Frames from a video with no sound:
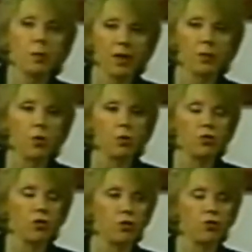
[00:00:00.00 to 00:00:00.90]
They made him go to
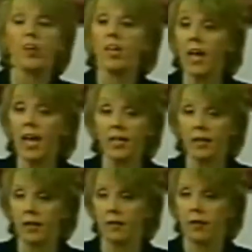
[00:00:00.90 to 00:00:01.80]
church. He
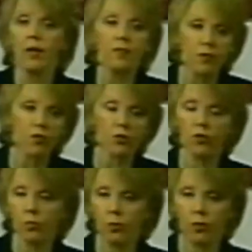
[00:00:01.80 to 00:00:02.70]
hated it. He said, Church
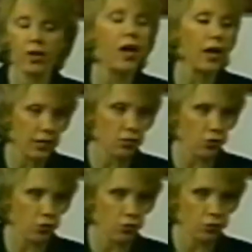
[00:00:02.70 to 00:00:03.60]
is boring. I hate
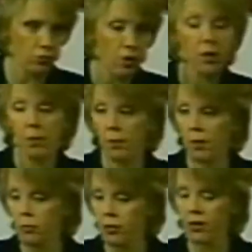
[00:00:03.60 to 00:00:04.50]
church. My
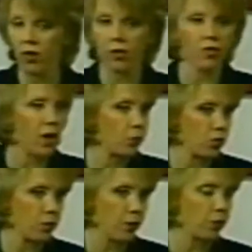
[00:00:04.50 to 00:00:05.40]
mother prays all the time.
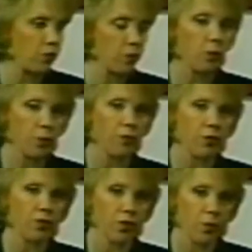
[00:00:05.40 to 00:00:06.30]
She embarrasses me when my
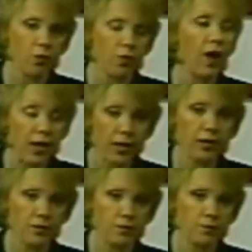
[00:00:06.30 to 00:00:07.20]
friends come over. I hate
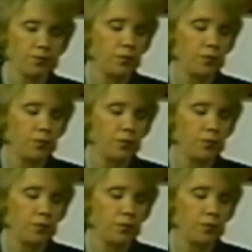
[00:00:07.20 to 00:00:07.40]
it.